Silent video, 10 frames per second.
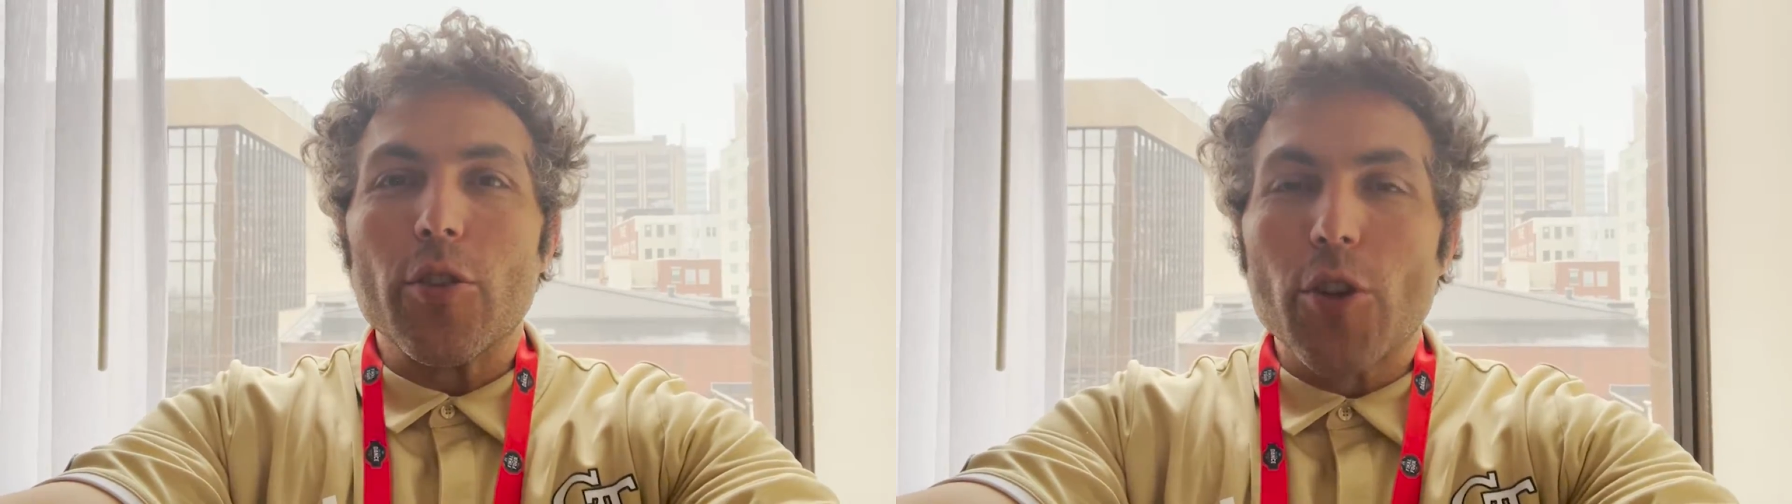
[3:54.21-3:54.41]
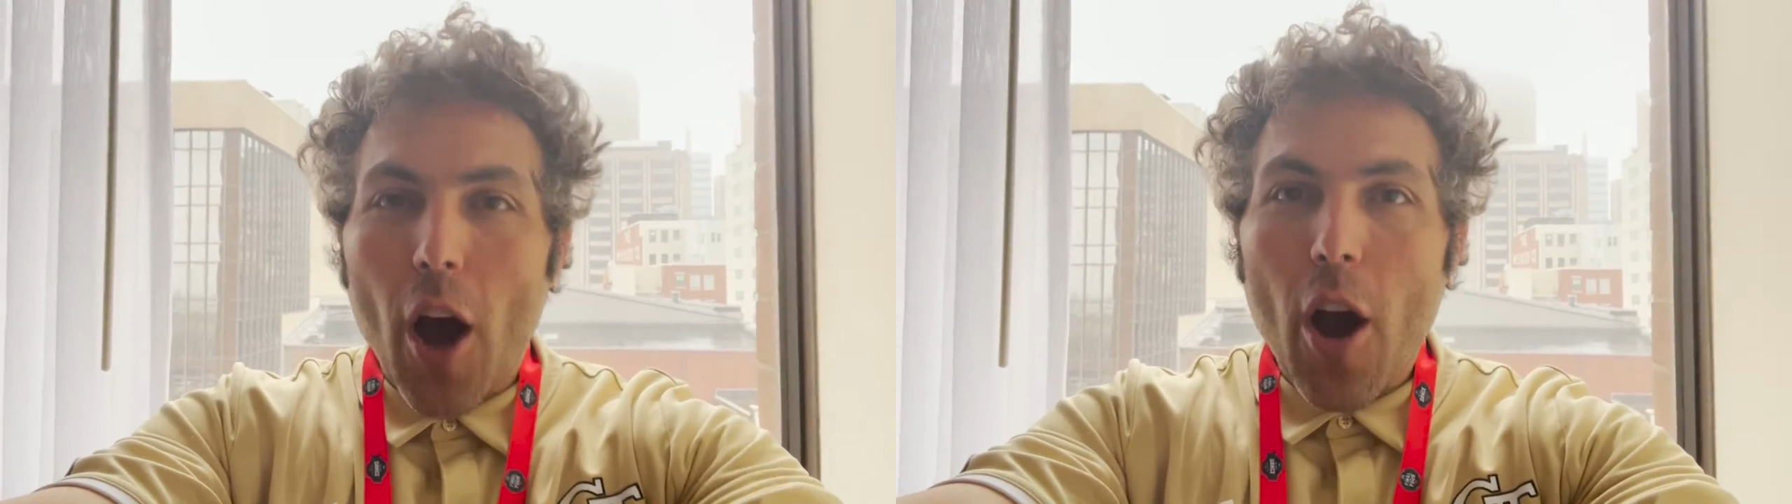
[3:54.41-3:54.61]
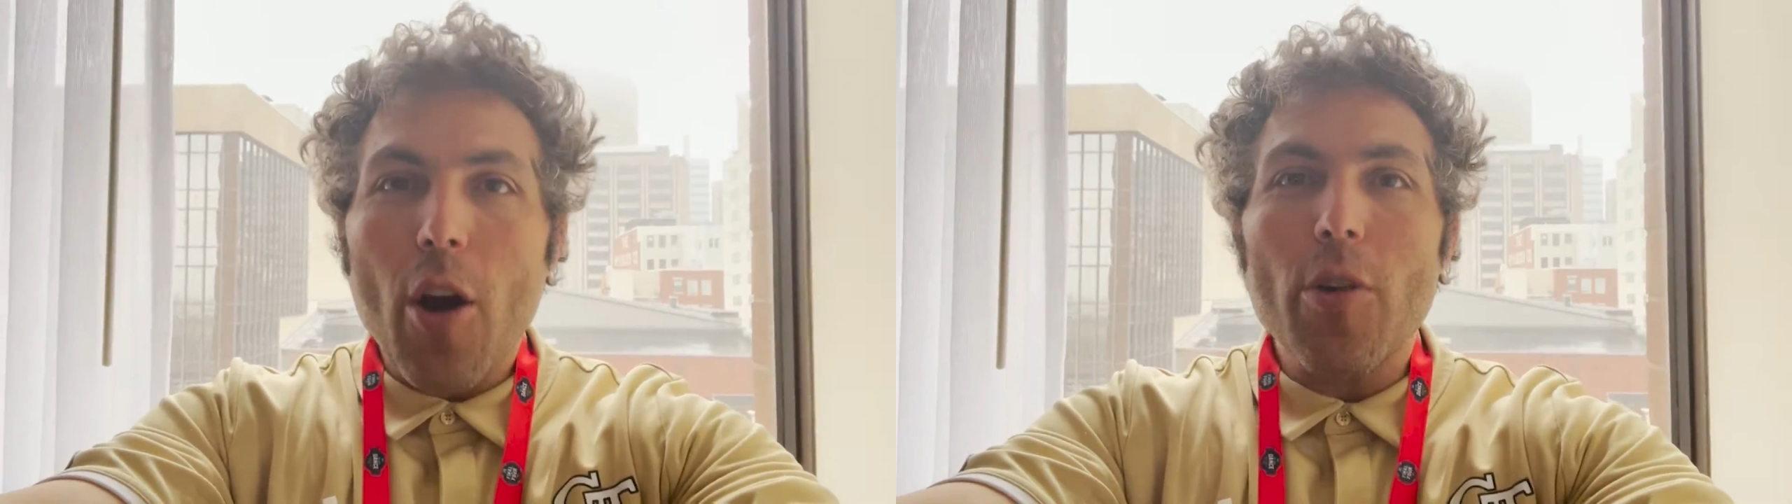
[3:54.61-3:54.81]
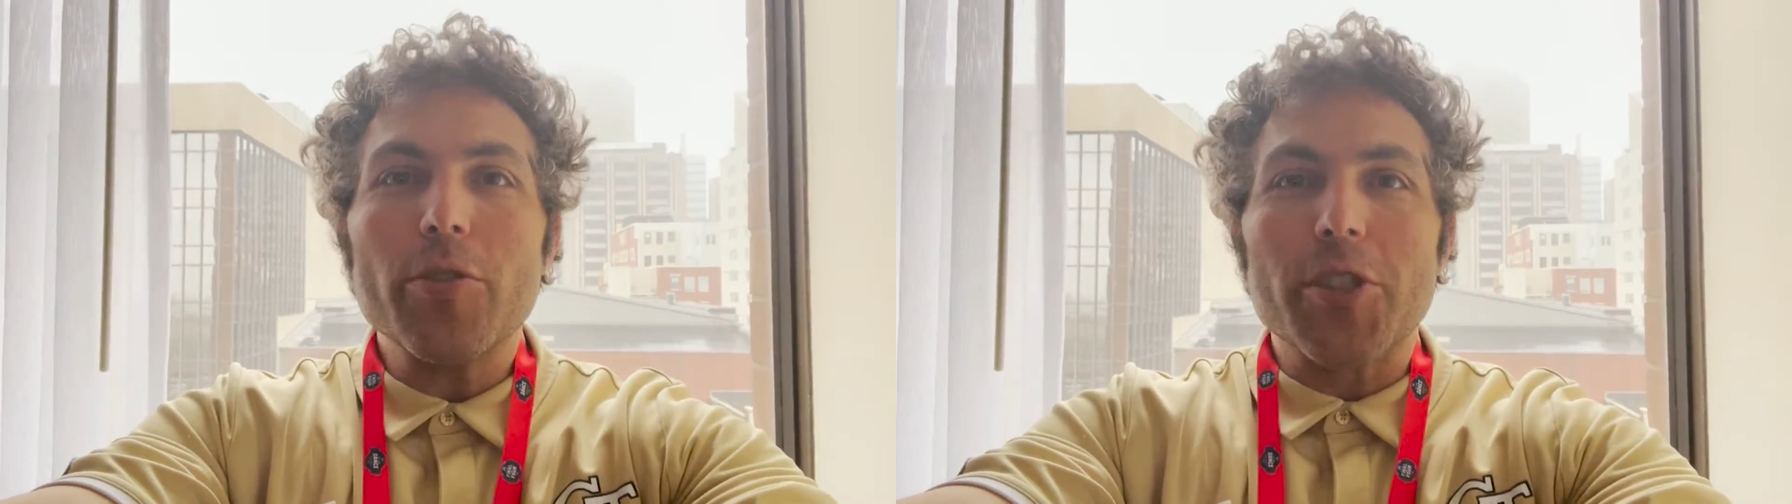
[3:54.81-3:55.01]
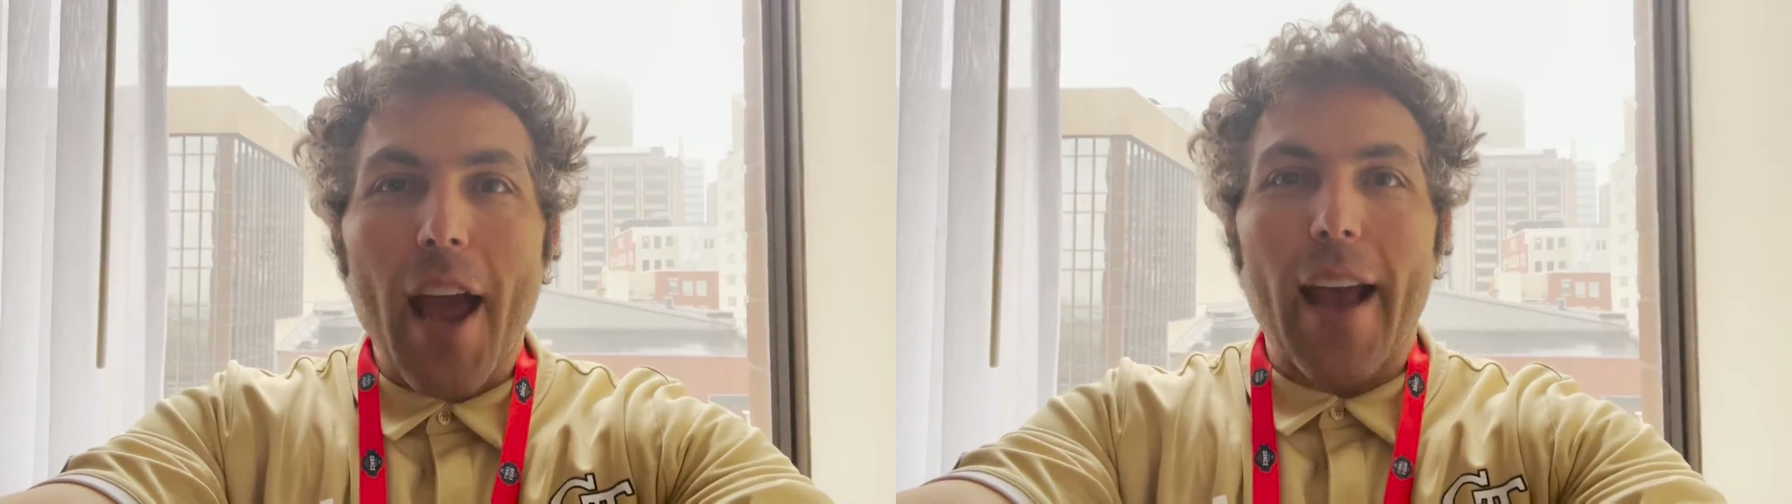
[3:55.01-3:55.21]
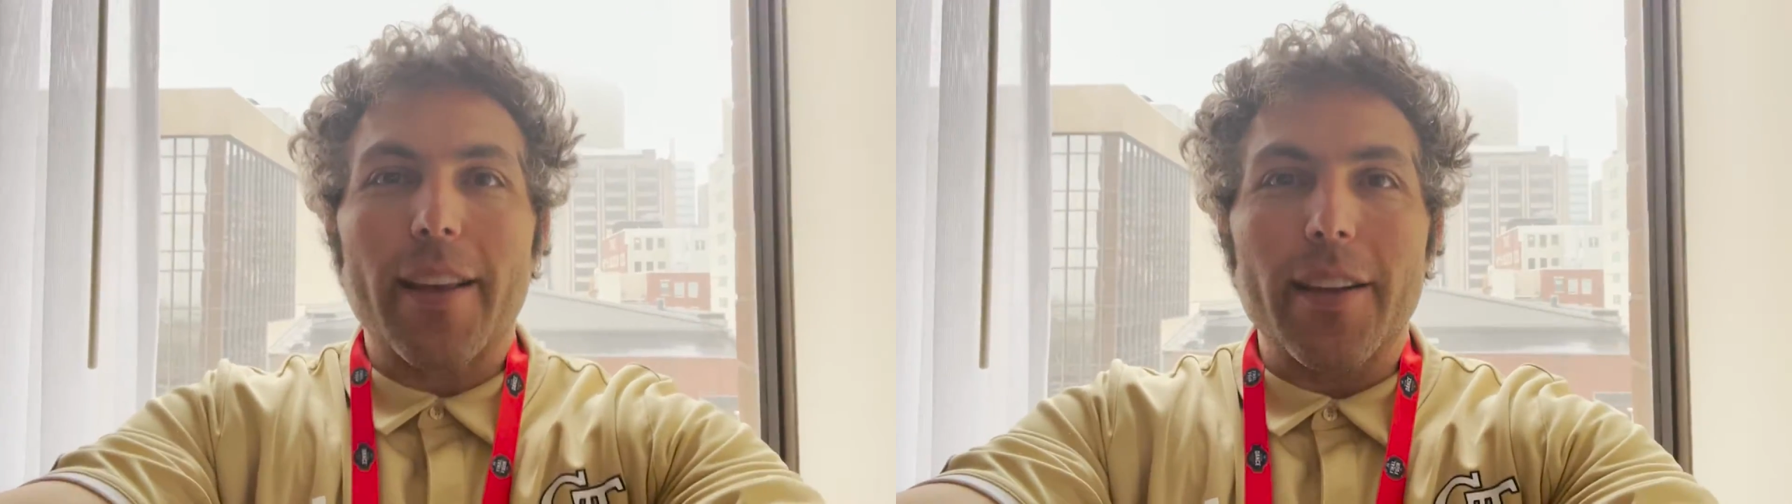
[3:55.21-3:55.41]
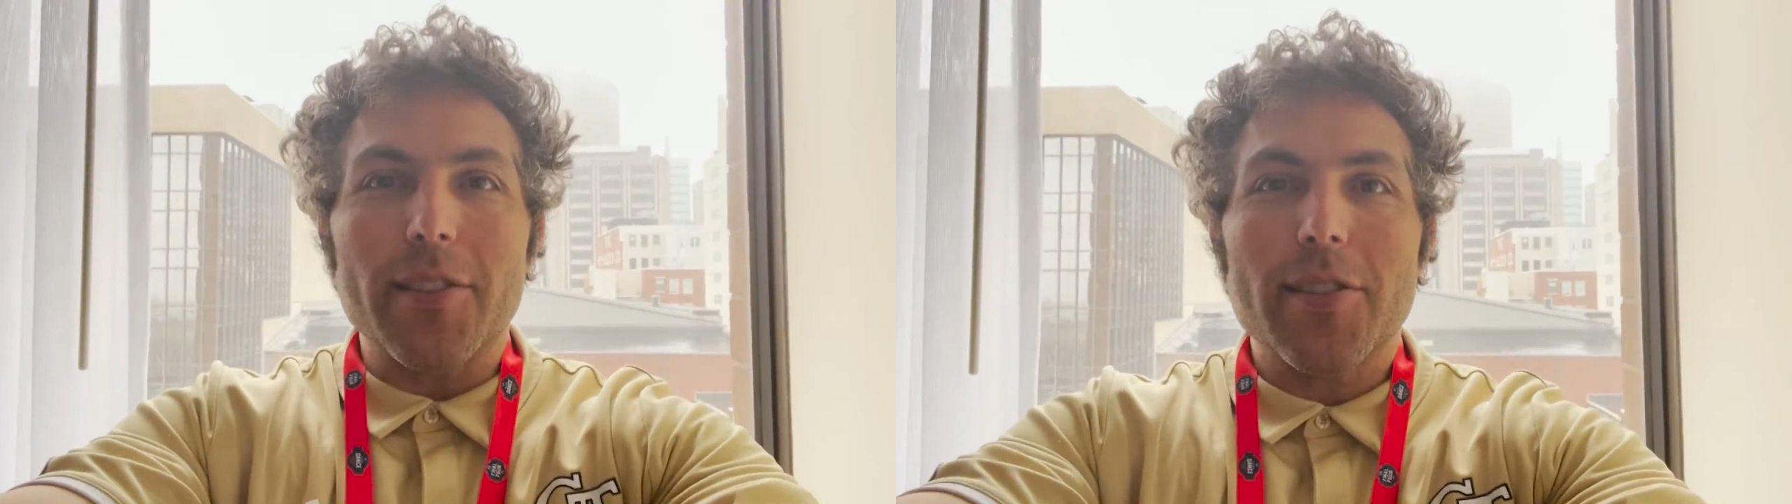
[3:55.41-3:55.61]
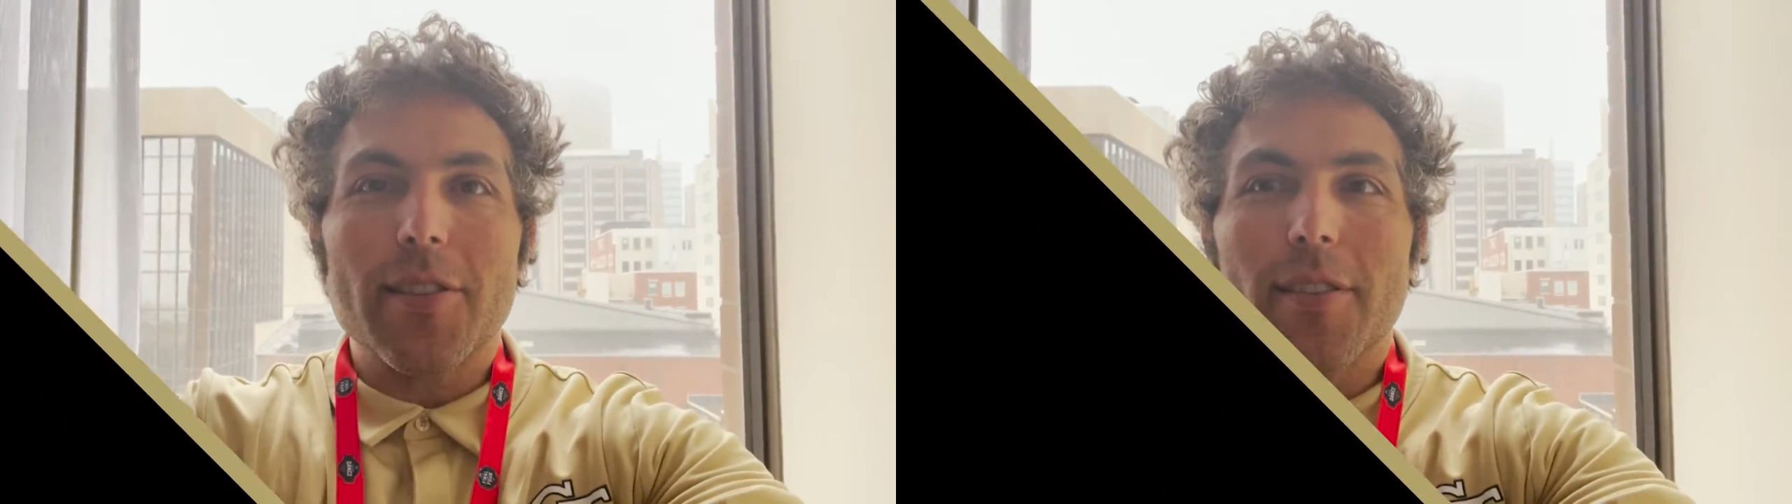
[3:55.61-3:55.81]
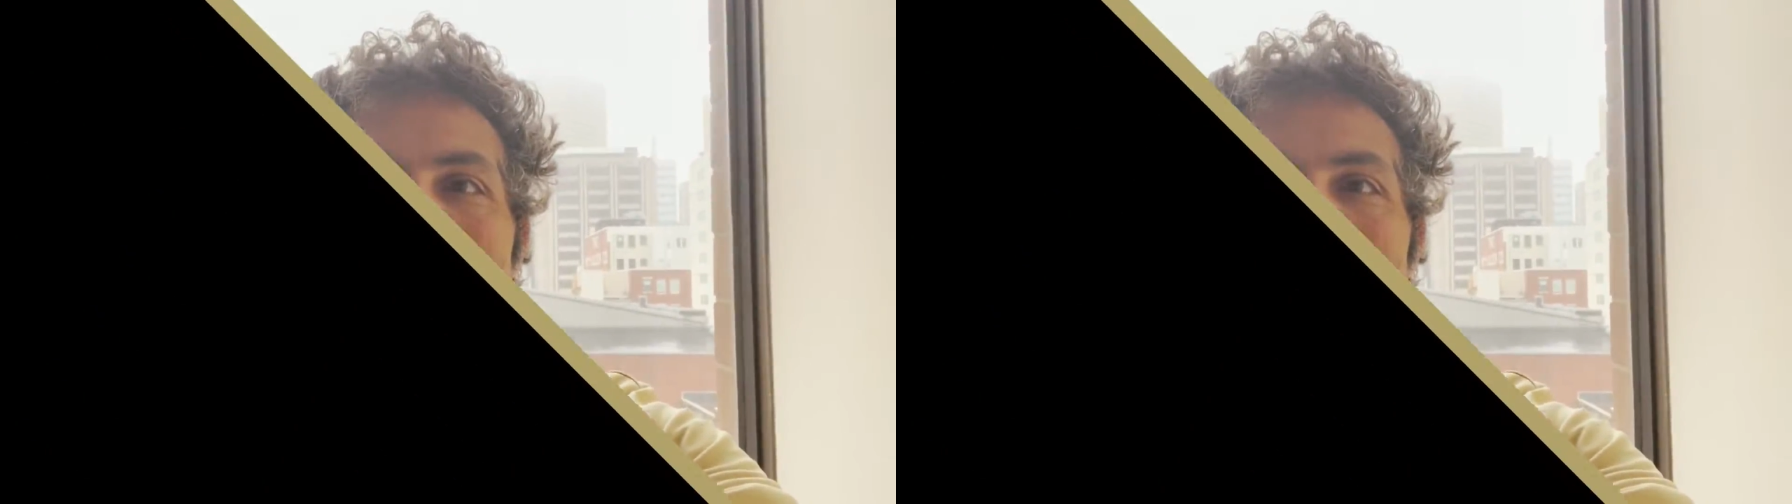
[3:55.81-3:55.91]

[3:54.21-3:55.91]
Go Jackets.